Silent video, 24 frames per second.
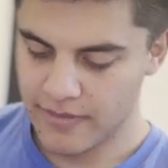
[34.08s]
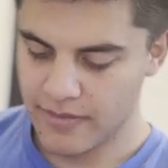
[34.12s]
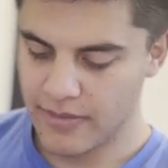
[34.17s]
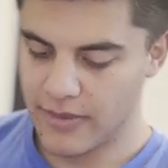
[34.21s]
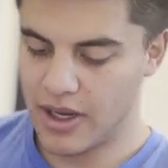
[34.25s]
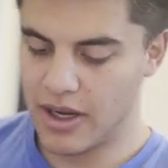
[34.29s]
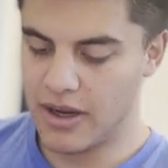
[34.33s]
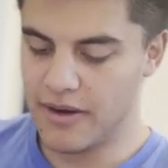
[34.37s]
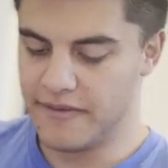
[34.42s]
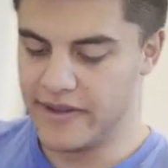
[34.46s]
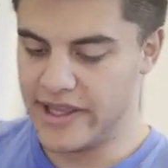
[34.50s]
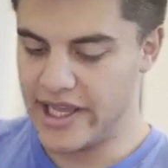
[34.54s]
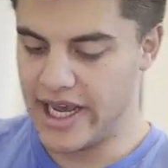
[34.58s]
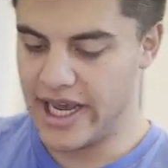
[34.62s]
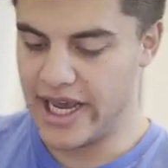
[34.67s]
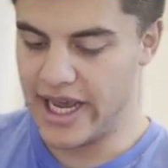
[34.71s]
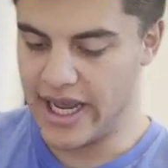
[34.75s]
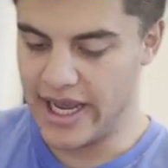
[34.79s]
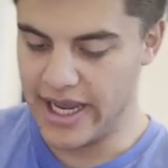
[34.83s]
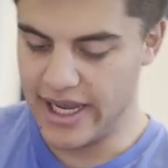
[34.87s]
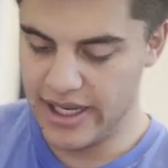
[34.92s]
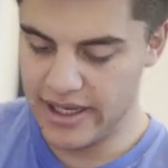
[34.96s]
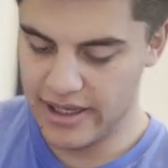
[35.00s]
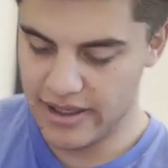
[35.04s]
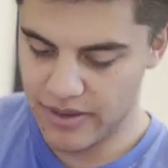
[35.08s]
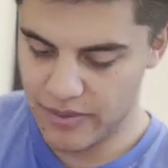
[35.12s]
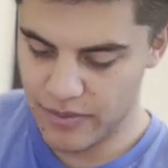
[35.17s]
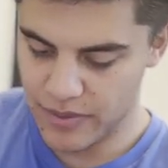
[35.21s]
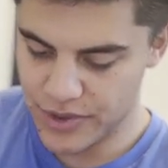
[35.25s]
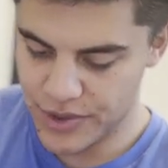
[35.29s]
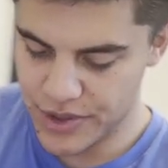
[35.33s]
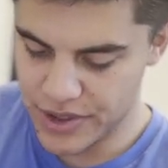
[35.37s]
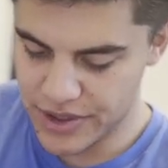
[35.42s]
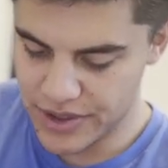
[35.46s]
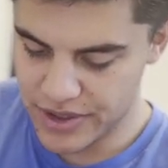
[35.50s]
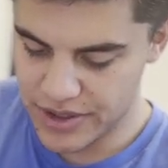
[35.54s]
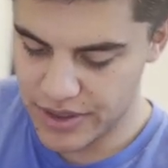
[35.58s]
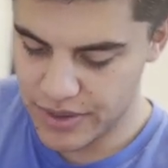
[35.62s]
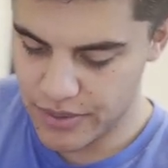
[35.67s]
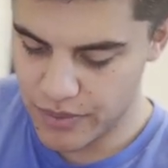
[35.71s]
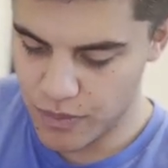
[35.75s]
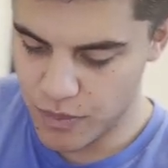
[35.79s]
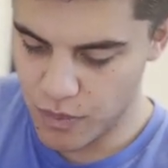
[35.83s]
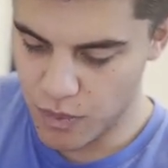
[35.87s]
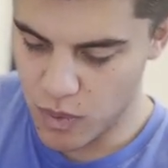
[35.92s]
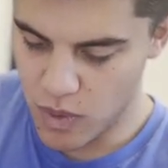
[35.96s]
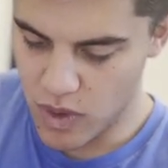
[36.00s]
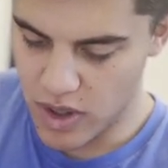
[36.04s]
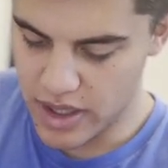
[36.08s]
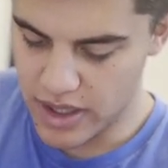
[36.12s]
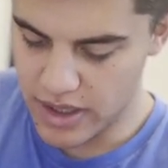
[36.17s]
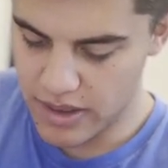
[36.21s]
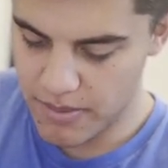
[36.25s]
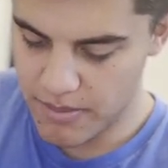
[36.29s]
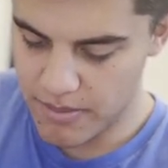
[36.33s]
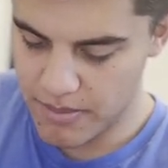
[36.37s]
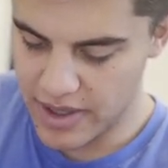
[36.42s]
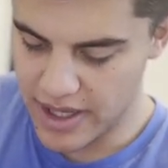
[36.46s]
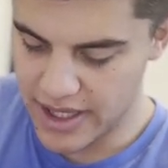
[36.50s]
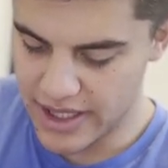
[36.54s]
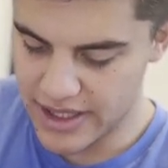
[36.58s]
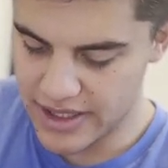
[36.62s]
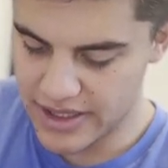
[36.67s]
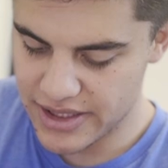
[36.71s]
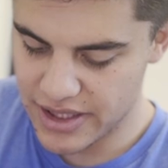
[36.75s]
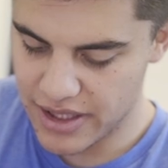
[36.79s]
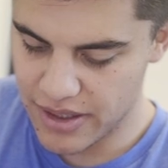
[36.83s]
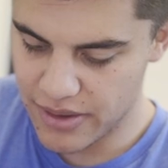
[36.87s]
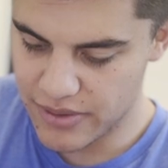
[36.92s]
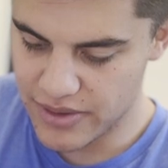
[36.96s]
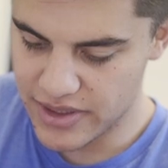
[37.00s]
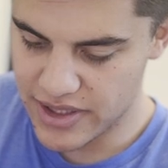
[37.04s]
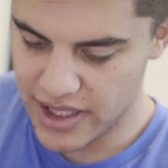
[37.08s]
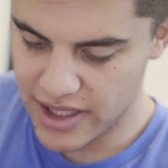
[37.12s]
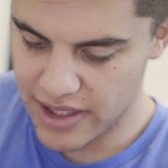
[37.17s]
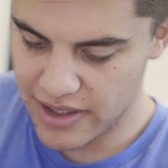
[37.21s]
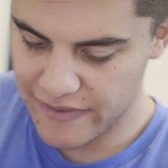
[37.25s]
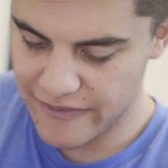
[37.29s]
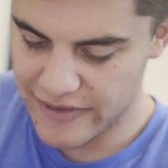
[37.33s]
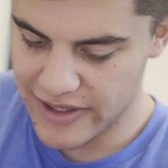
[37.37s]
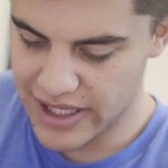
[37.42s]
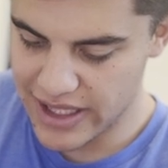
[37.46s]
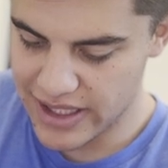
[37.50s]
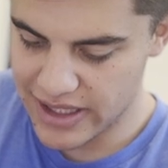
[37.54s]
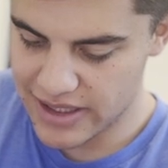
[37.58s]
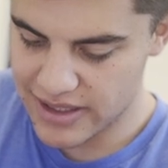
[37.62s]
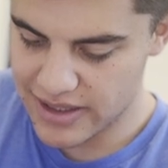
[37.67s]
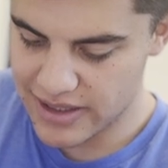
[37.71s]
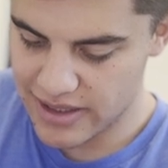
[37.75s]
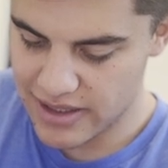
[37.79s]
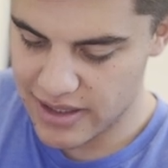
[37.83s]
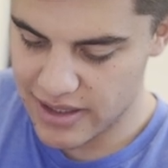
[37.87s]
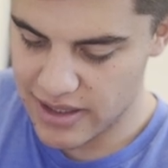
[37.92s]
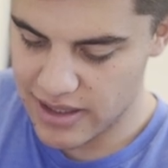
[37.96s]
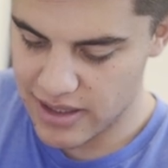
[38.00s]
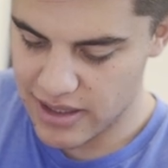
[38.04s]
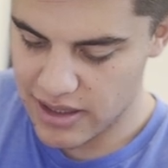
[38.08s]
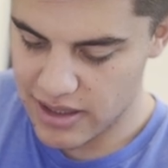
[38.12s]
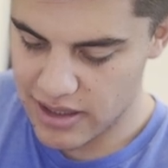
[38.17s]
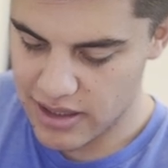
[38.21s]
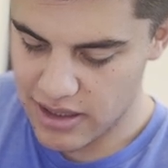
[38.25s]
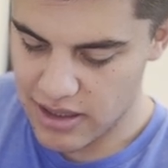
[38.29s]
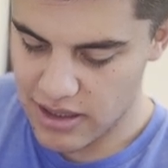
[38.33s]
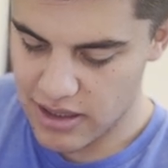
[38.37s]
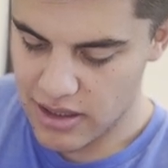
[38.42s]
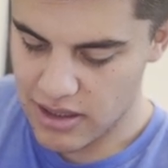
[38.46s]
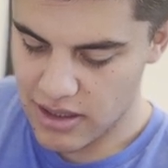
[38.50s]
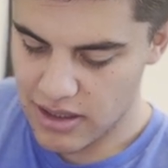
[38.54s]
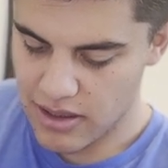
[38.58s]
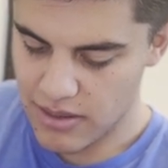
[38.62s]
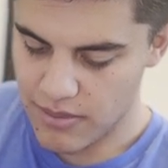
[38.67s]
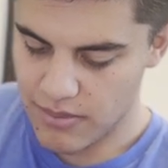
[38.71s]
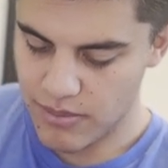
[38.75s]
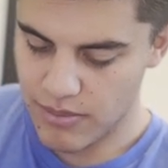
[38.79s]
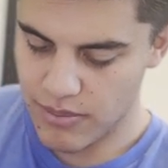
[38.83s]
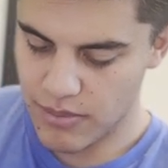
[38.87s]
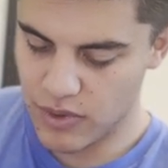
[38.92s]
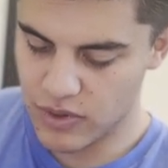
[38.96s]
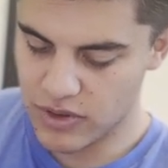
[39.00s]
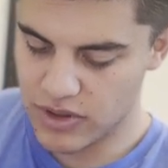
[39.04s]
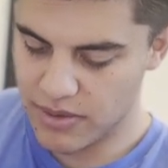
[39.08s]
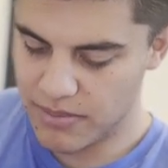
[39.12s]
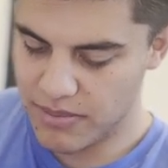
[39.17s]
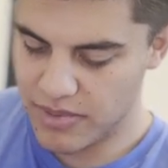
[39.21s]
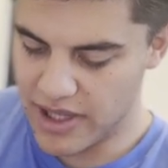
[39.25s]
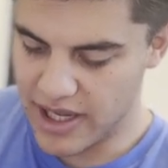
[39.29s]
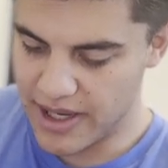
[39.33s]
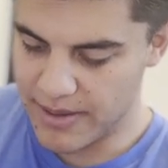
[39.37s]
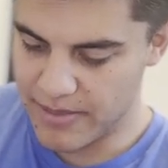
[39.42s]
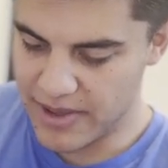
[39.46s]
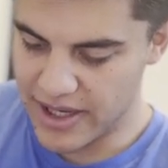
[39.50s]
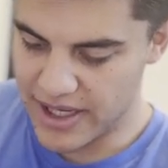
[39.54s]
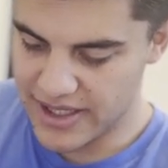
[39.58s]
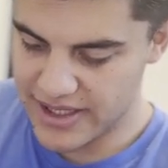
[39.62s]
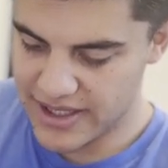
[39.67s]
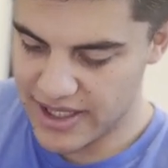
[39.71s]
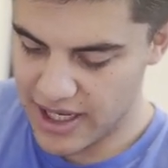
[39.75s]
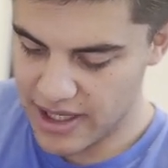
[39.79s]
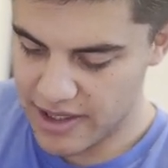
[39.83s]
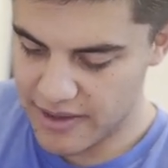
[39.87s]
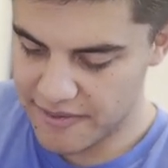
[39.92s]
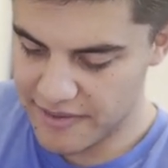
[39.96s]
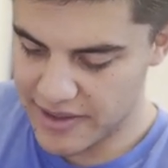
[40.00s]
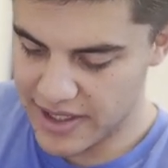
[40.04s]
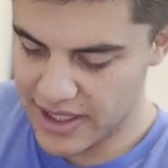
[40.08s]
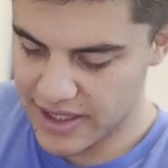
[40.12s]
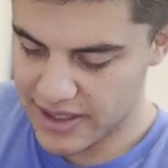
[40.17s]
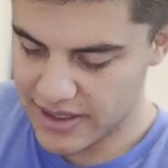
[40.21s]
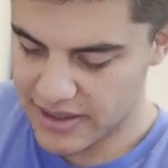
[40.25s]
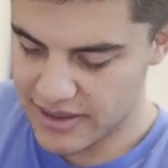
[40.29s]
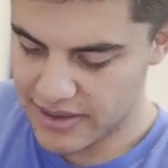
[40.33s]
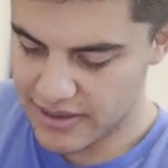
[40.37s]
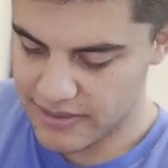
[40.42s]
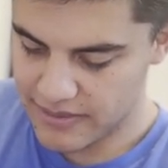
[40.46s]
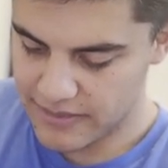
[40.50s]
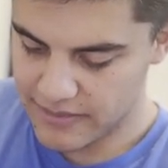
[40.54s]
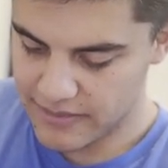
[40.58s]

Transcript: of the height, which is 1 minus cosine of x multiplied by sine of x